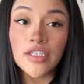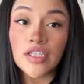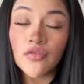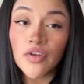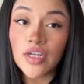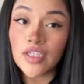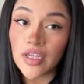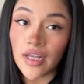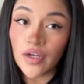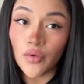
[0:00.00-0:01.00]
just finished
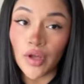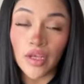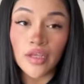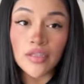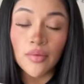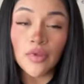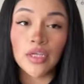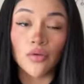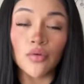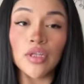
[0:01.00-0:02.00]
getting ready.
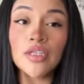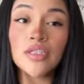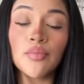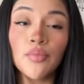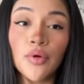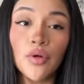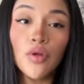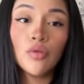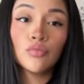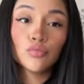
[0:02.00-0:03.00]
Something really
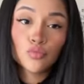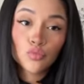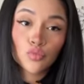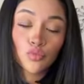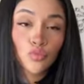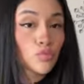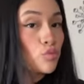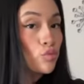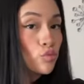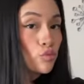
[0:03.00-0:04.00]
simple.
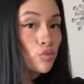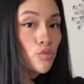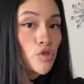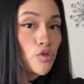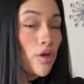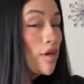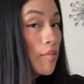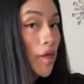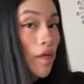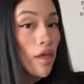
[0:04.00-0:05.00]
Straightened
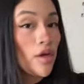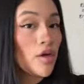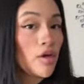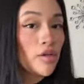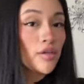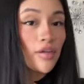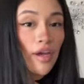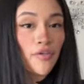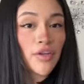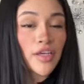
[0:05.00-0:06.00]
my hair.
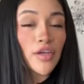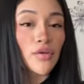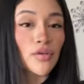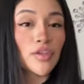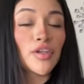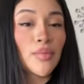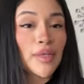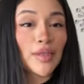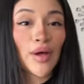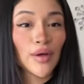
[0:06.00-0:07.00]
I feel like it grew a little
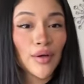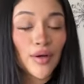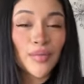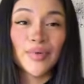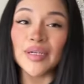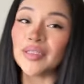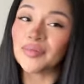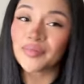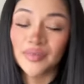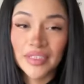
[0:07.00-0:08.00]
bit longer, but
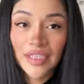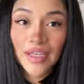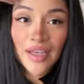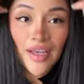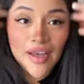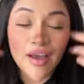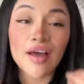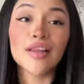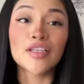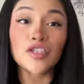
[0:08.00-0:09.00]

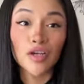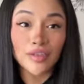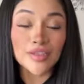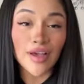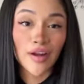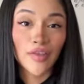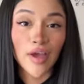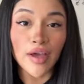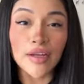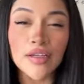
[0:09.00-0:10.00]
I'll let y'all decide on
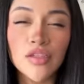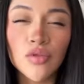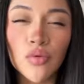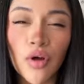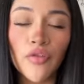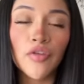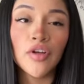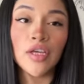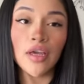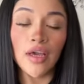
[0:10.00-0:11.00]
that. It is
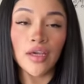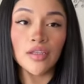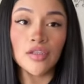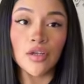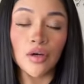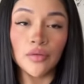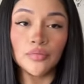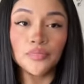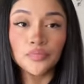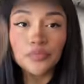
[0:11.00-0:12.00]
12:38, so